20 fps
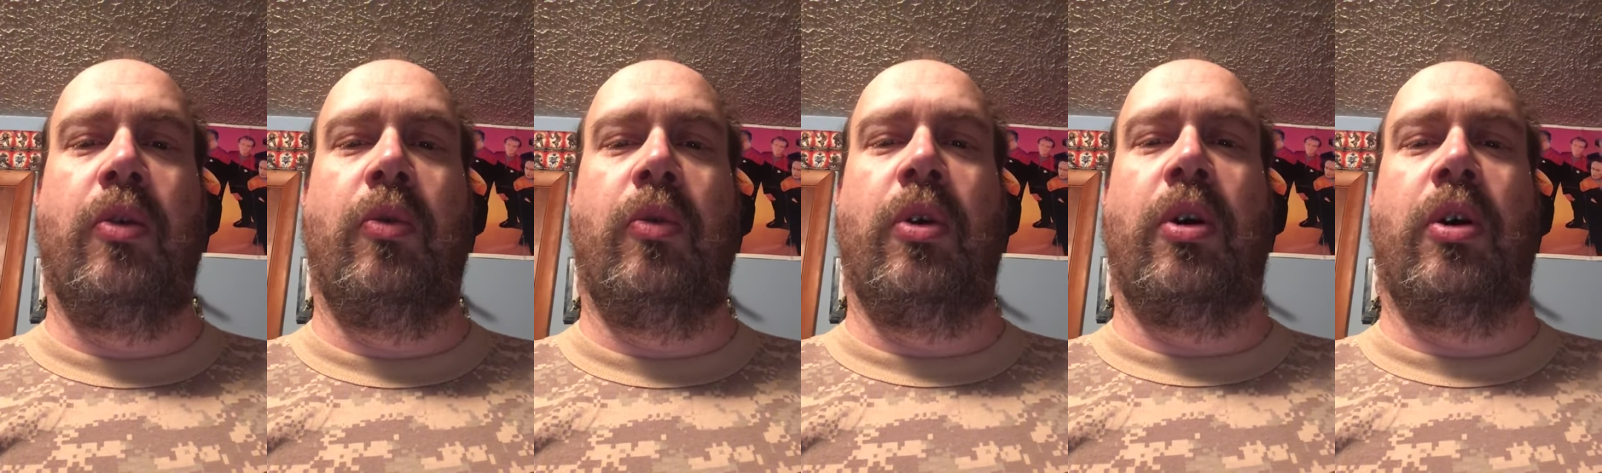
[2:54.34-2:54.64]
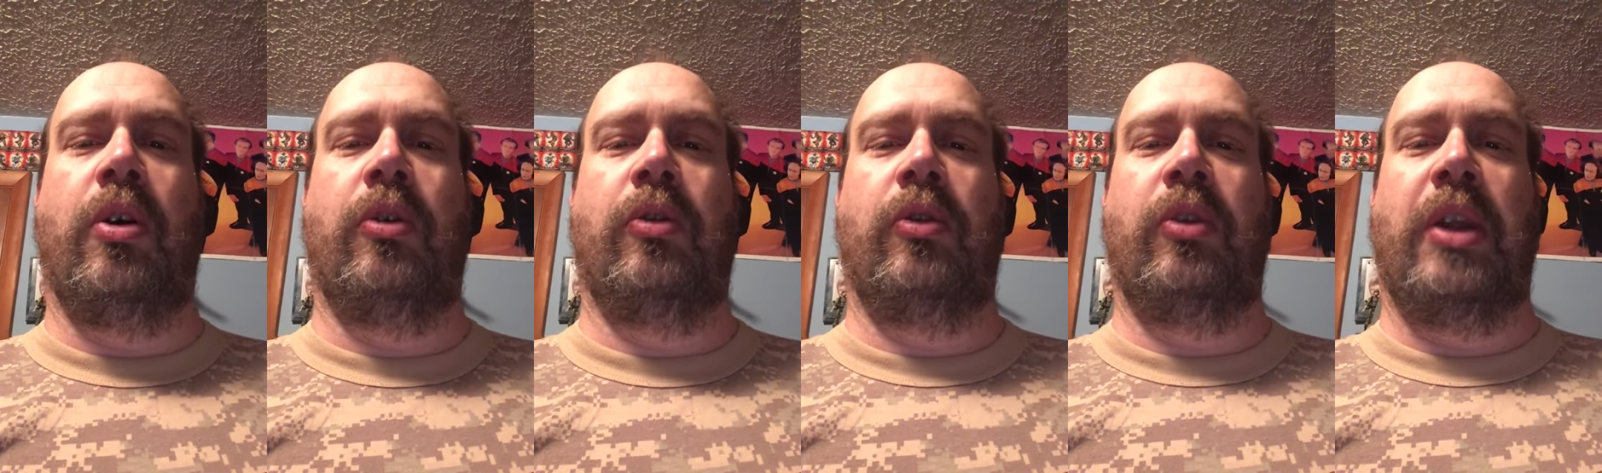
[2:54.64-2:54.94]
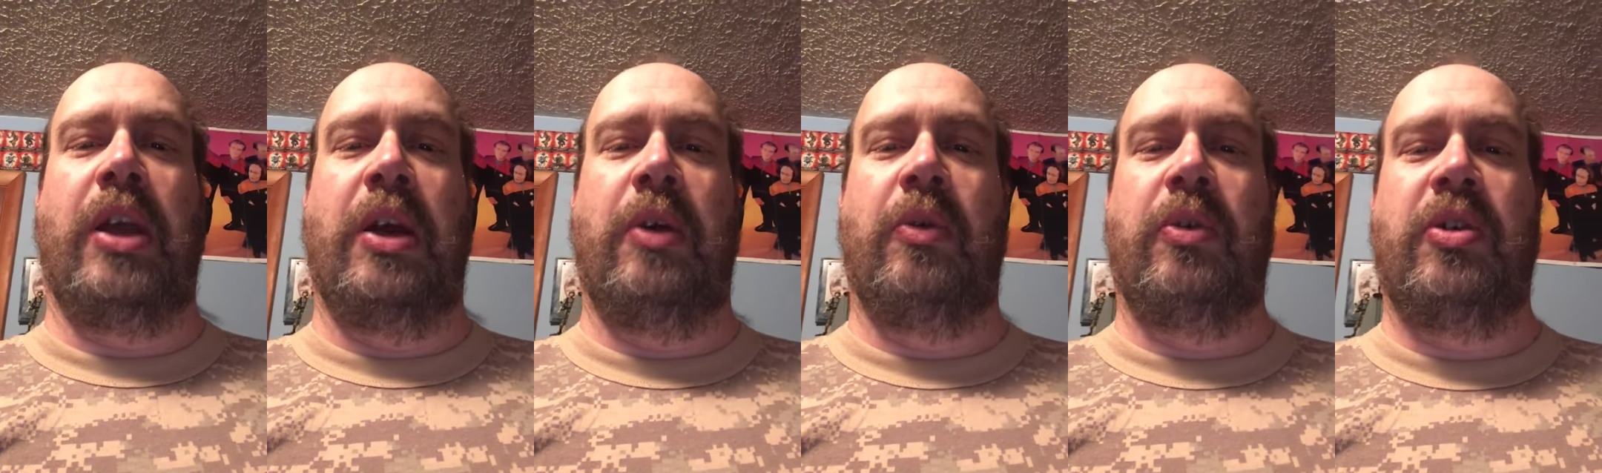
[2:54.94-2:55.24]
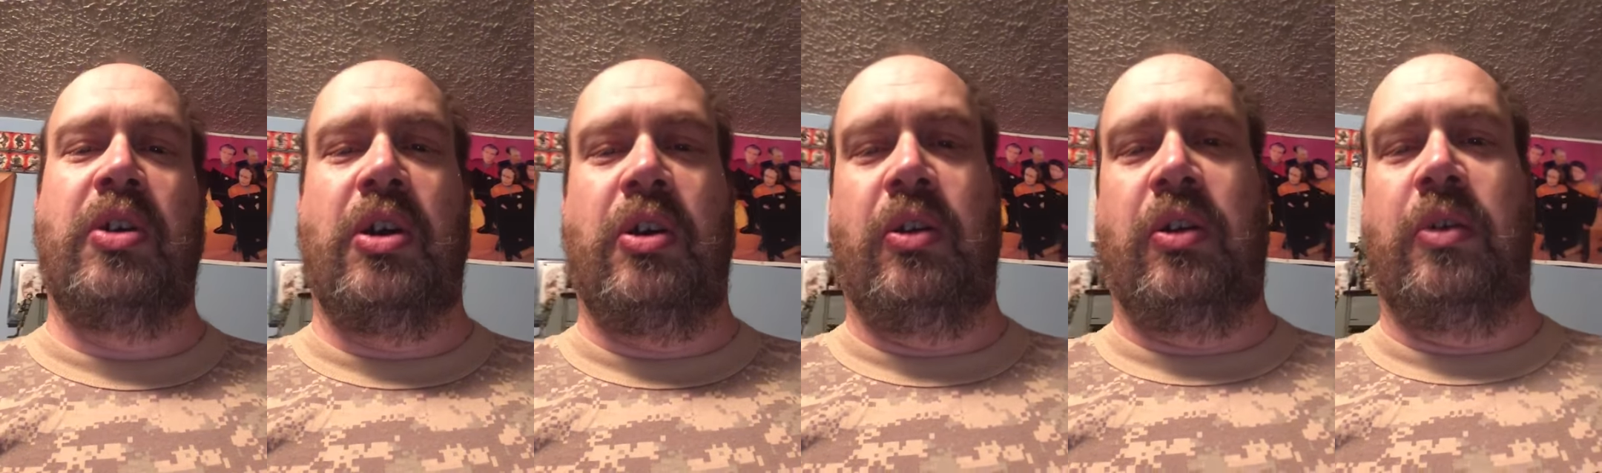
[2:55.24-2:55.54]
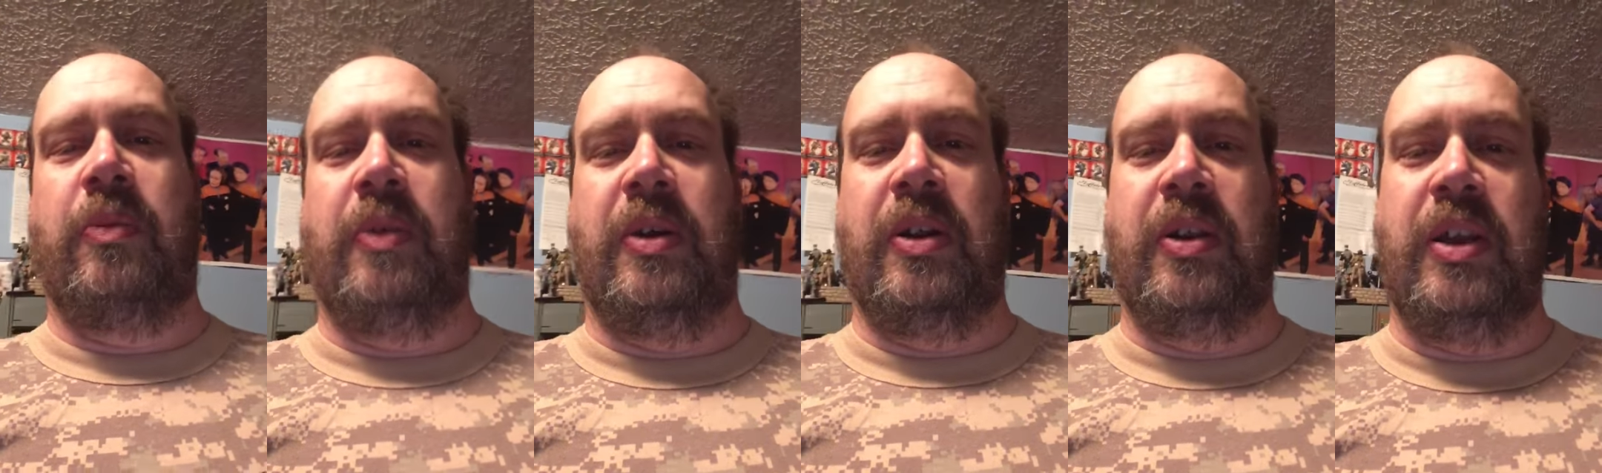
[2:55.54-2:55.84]
Well, they were
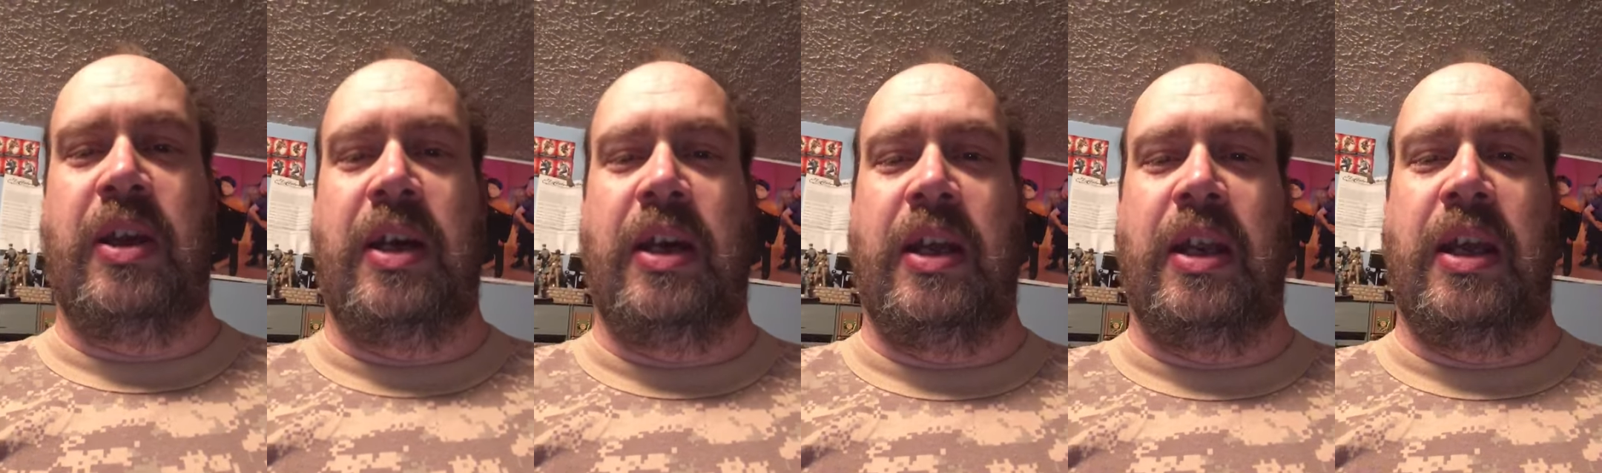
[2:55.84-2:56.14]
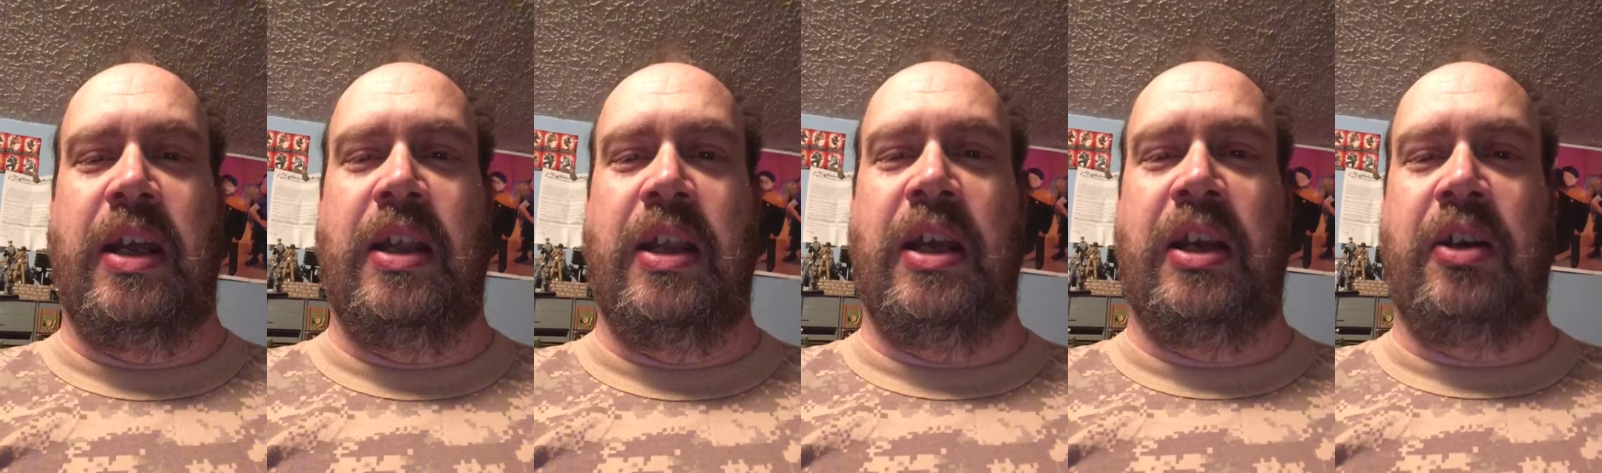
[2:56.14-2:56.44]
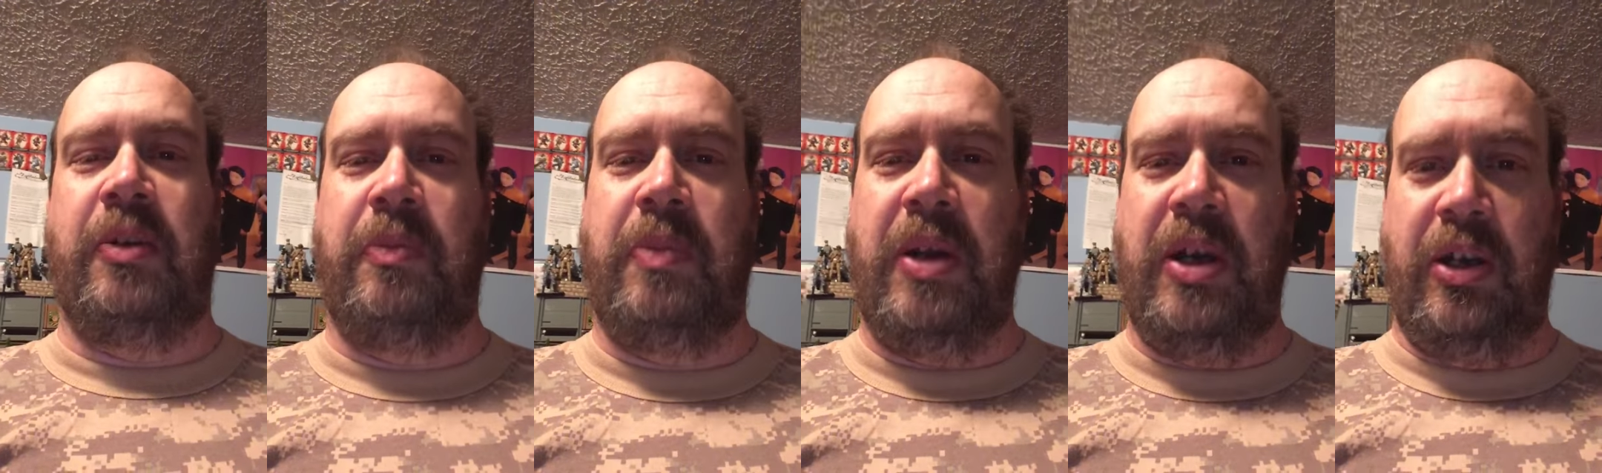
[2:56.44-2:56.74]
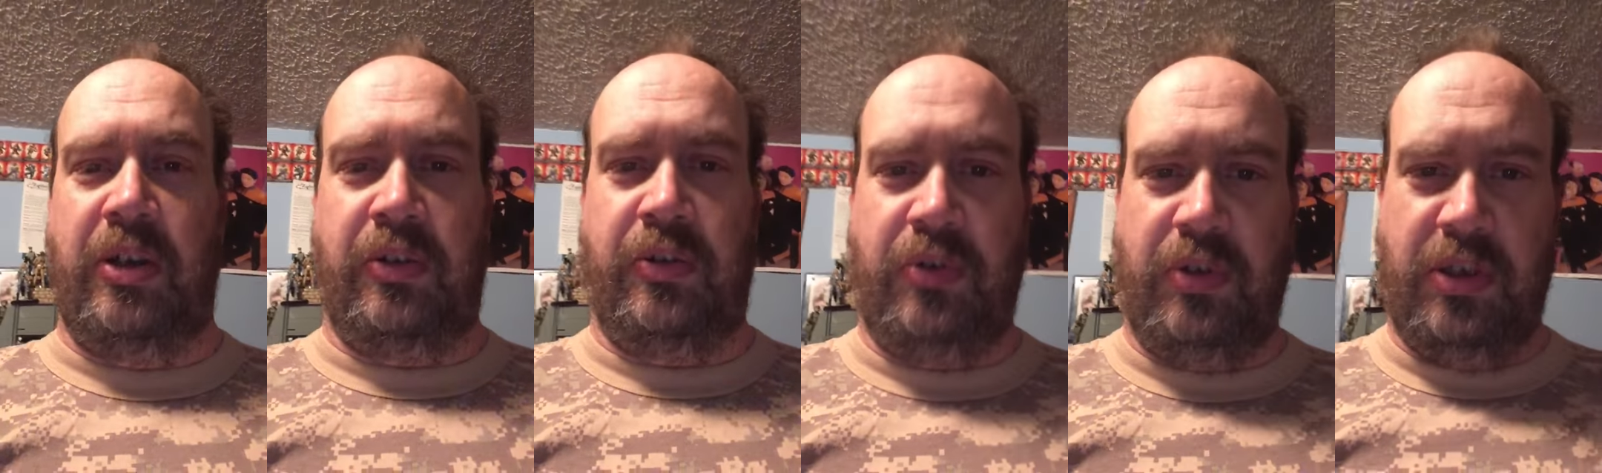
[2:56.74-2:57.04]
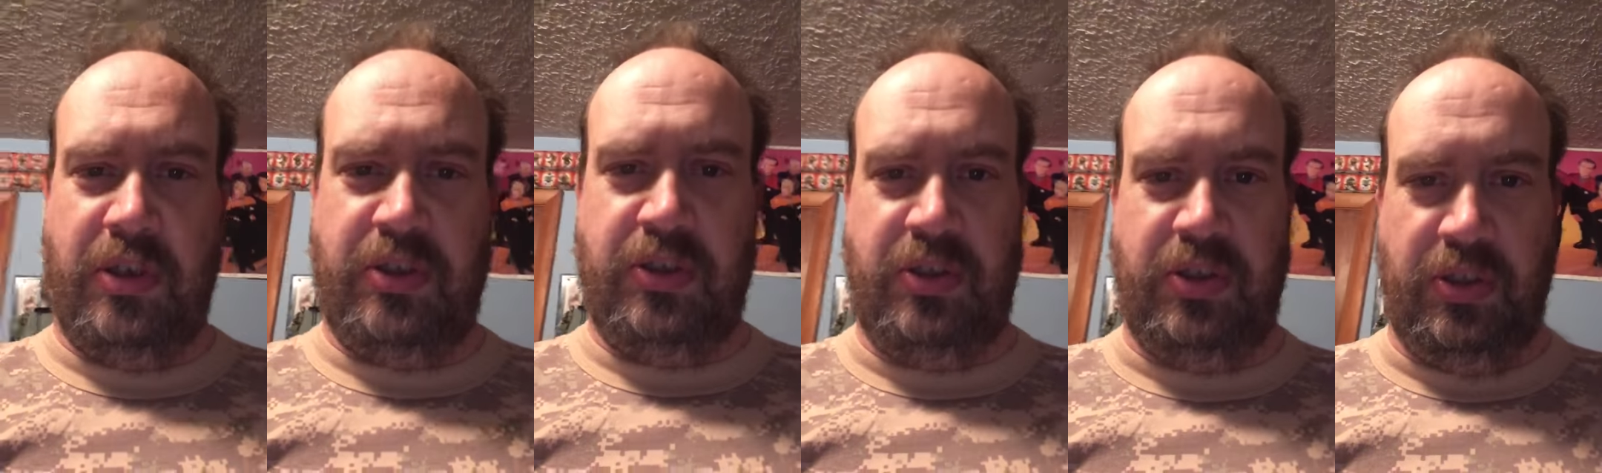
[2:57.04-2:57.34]
talking about that and they compared
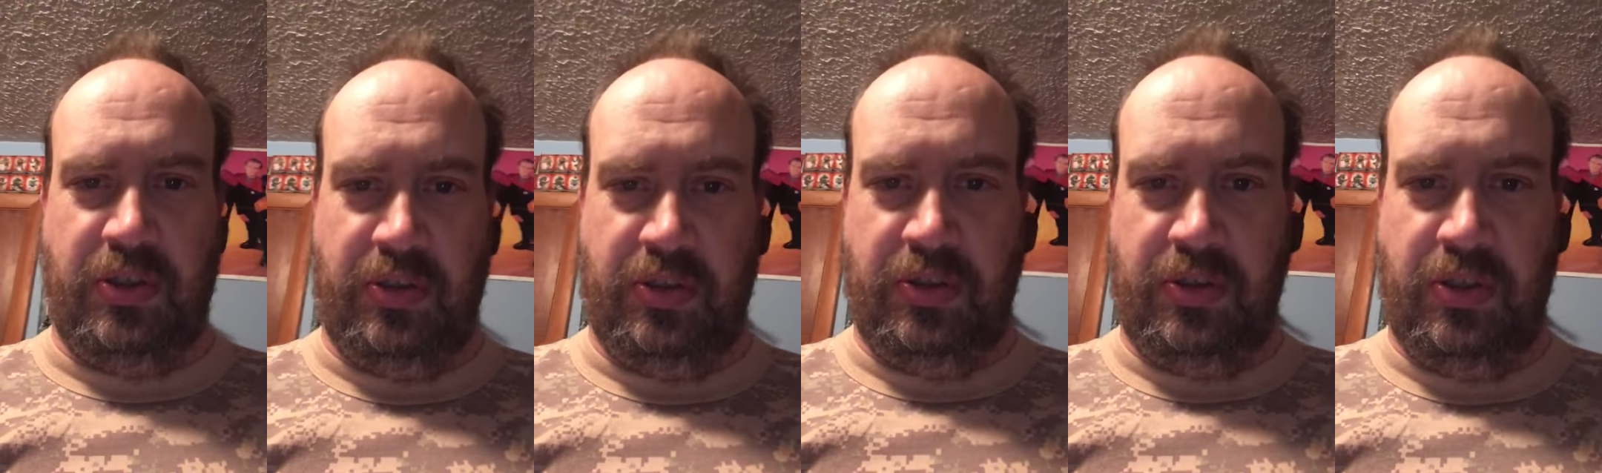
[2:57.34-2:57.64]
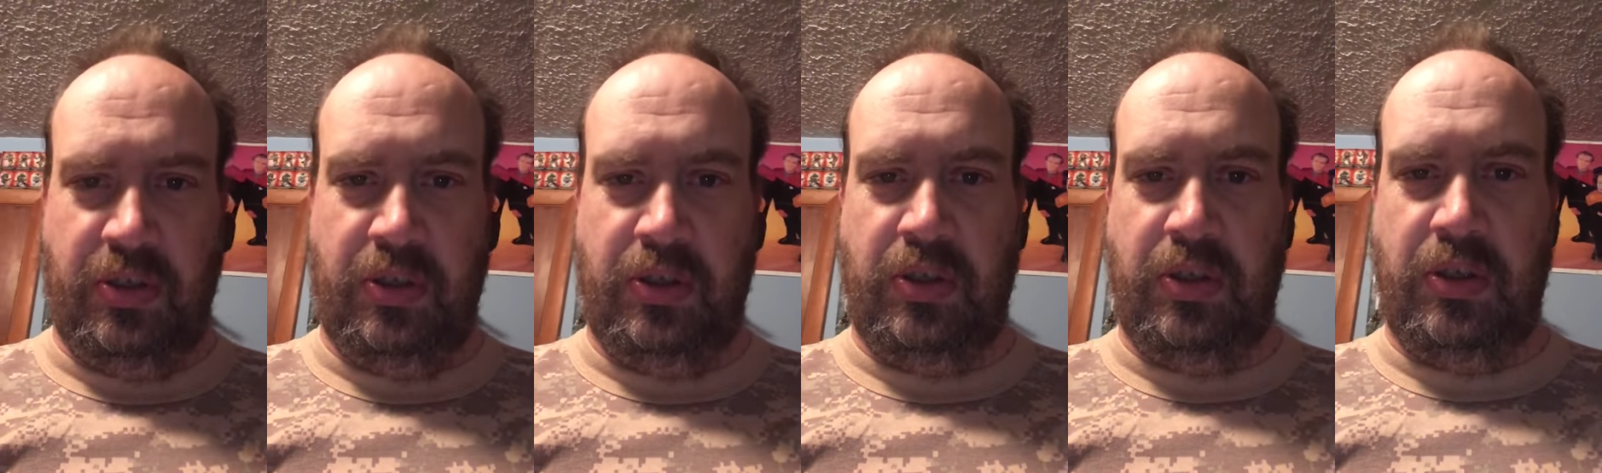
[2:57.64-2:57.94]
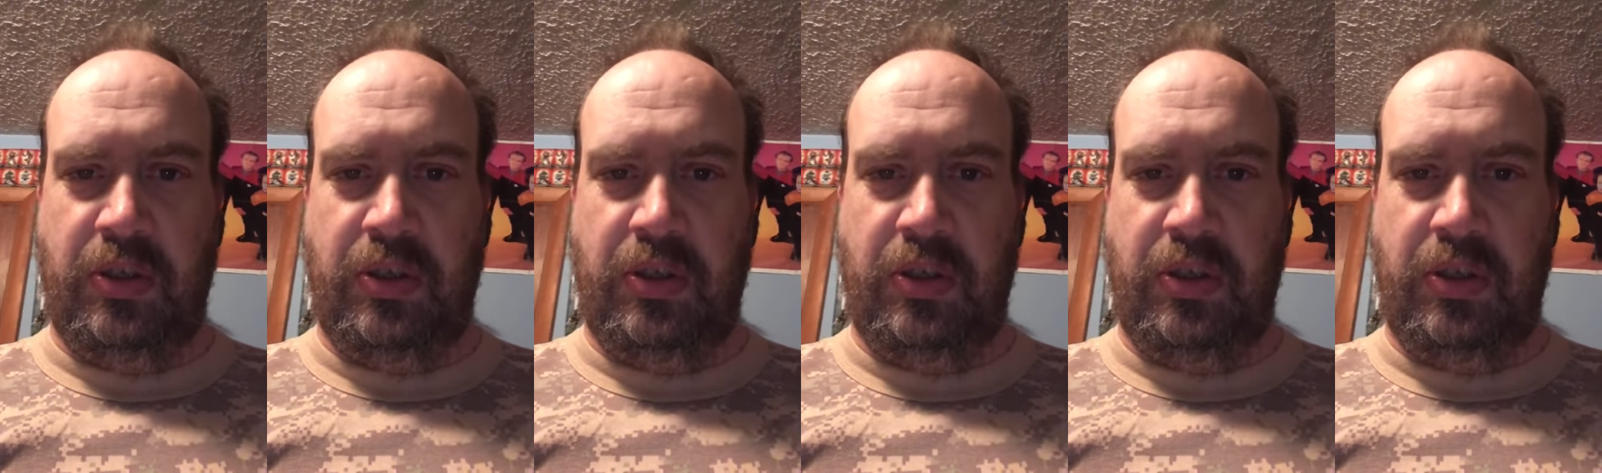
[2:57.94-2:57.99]
Christians